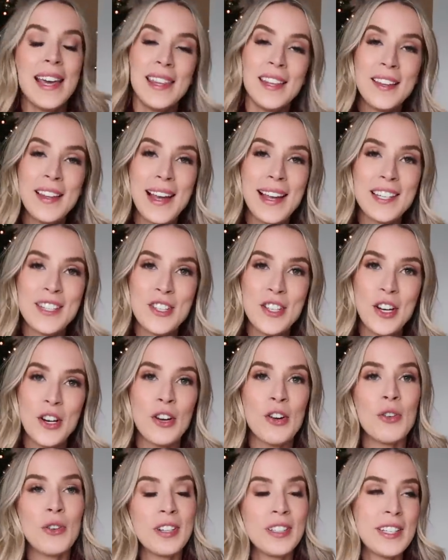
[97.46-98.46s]
in the last
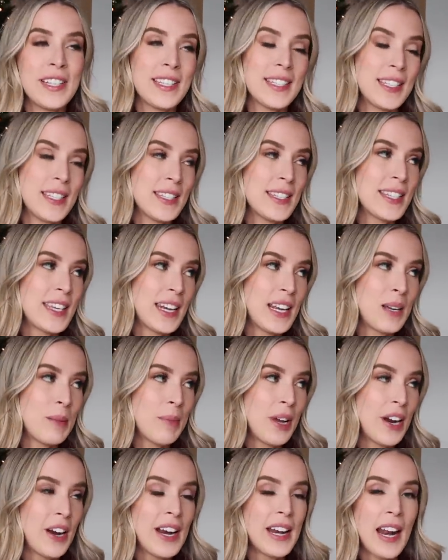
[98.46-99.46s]
year, or at least since
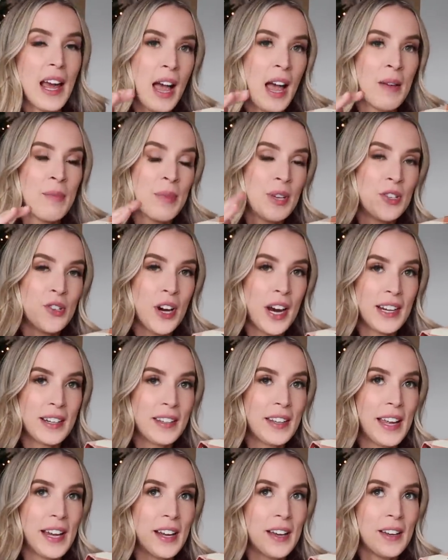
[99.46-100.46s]
getting married, I've been trying
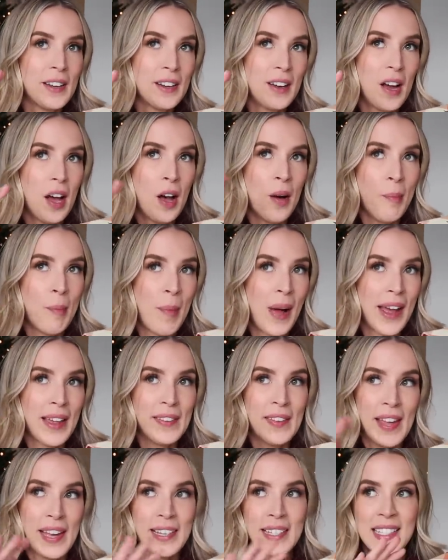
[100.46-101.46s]
to like up my
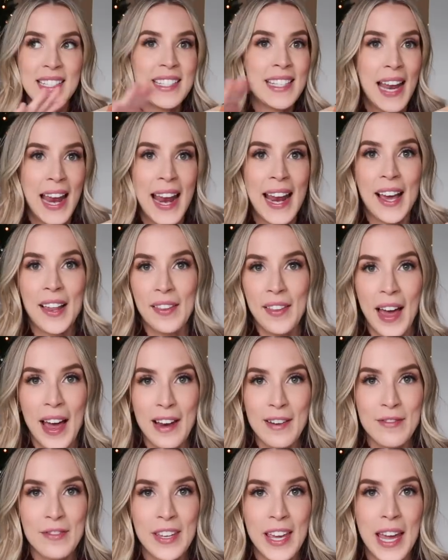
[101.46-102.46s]
like staying
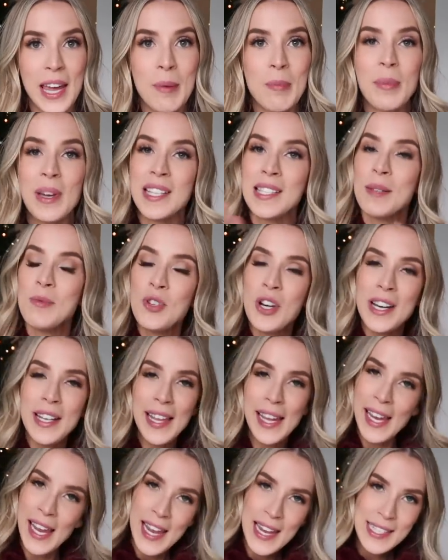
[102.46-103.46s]
alive game because I'm trying to
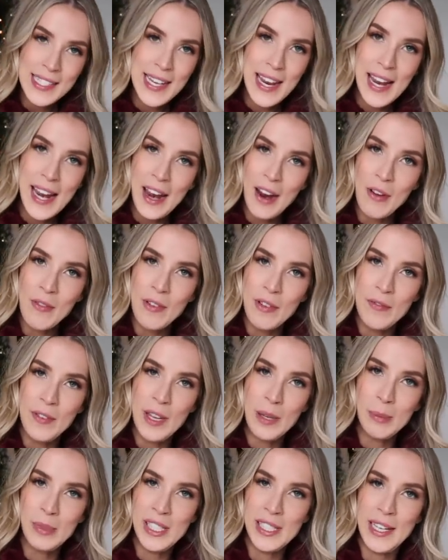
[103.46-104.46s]
like take care of a
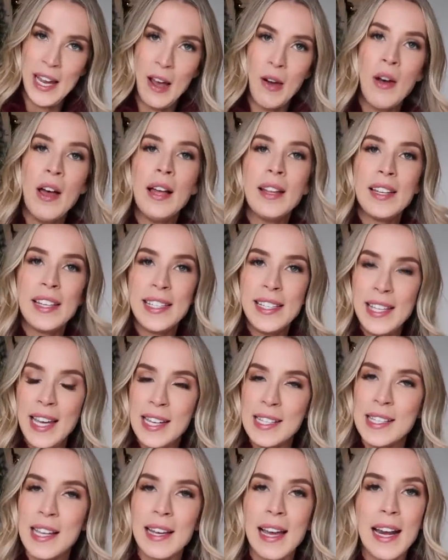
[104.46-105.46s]
family now. Like
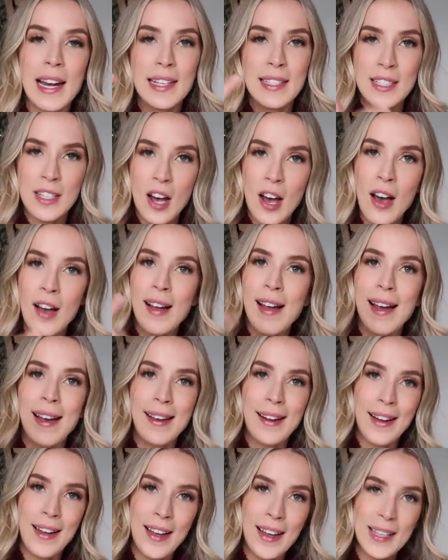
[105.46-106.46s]
yes, I got a dog, I
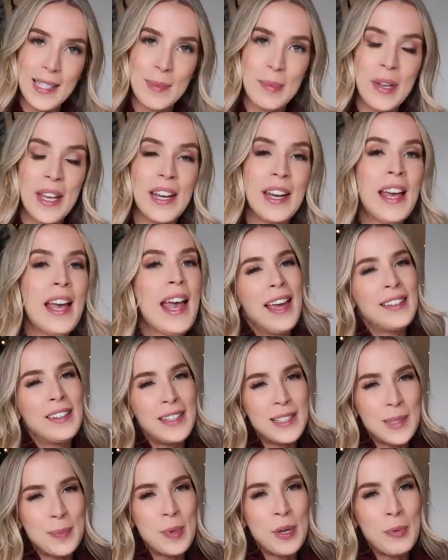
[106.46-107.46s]
got a husband, and
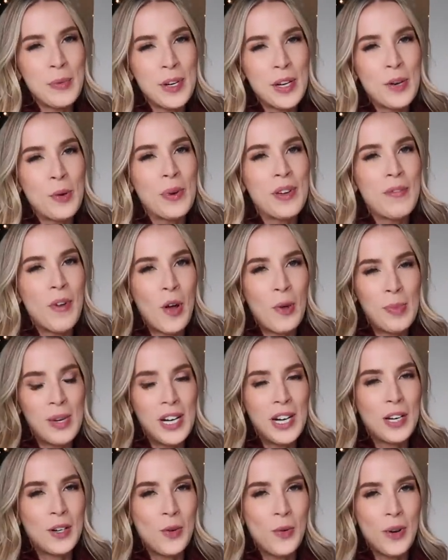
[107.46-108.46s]
let's be real, we've all
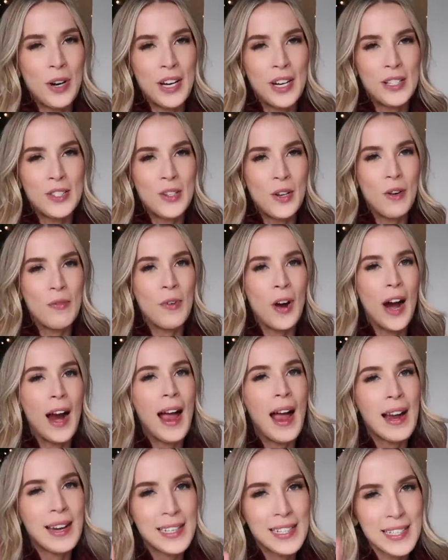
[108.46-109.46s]
been ignoring it so far.
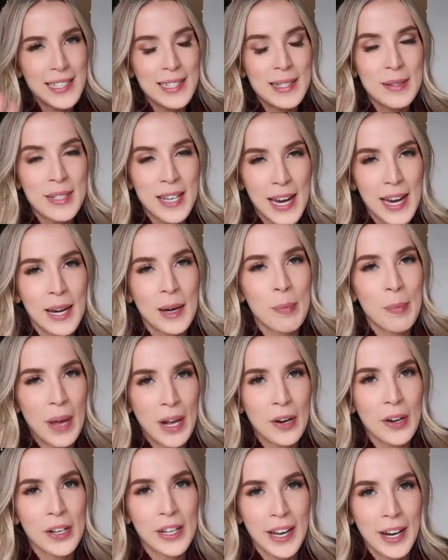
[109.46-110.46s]
I need to take
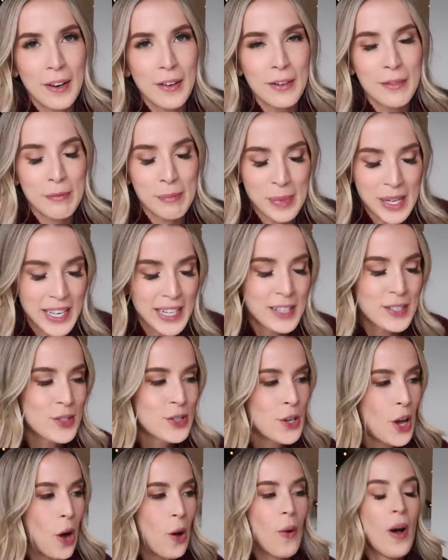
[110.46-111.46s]
better care of me.
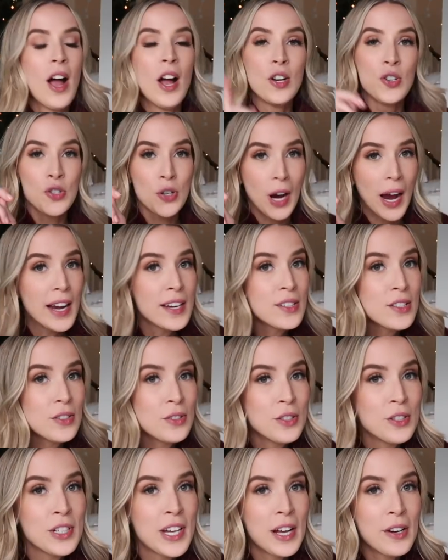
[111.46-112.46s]
So trying to
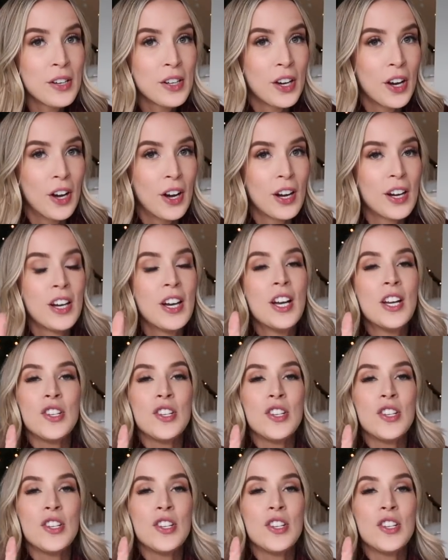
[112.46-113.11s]
learn how to cook.